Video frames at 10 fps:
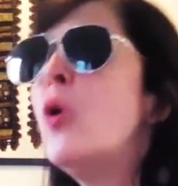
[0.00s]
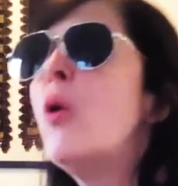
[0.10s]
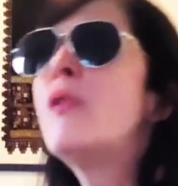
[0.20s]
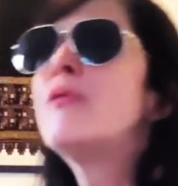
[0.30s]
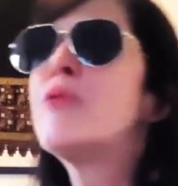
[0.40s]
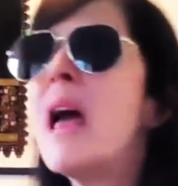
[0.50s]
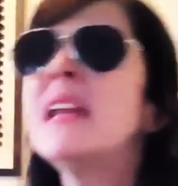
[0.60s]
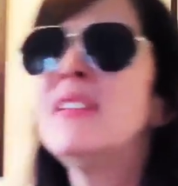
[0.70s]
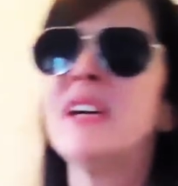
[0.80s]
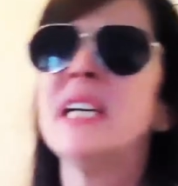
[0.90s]
of
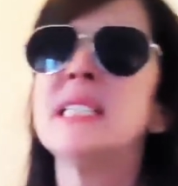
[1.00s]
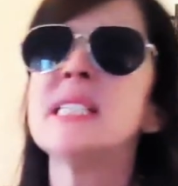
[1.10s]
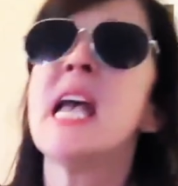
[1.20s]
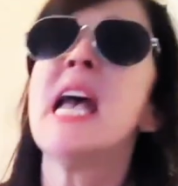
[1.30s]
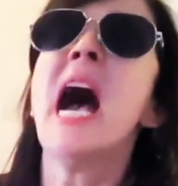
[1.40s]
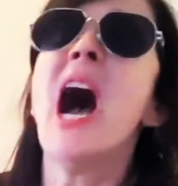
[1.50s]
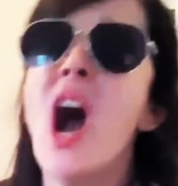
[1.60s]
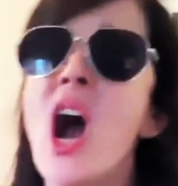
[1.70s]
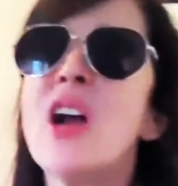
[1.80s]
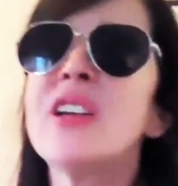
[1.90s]
relevance.
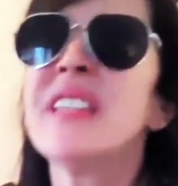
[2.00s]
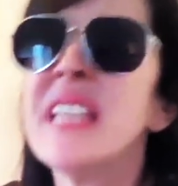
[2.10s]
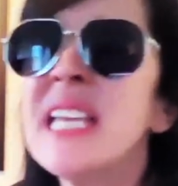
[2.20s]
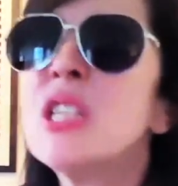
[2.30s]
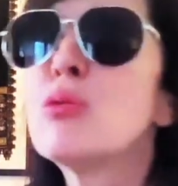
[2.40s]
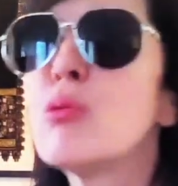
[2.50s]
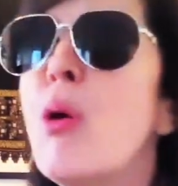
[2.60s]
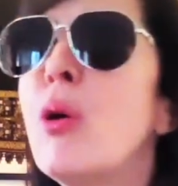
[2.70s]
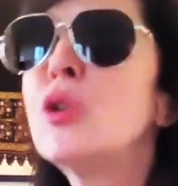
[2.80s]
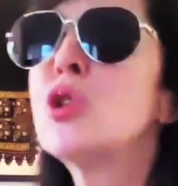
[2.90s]
Are these
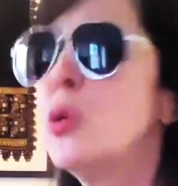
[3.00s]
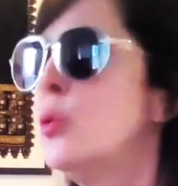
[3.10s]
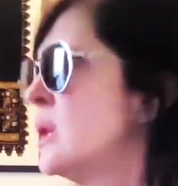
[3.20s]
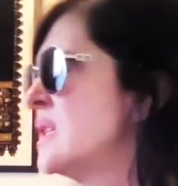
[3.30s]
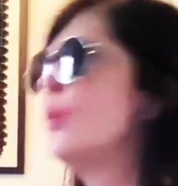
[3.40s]
royal tours?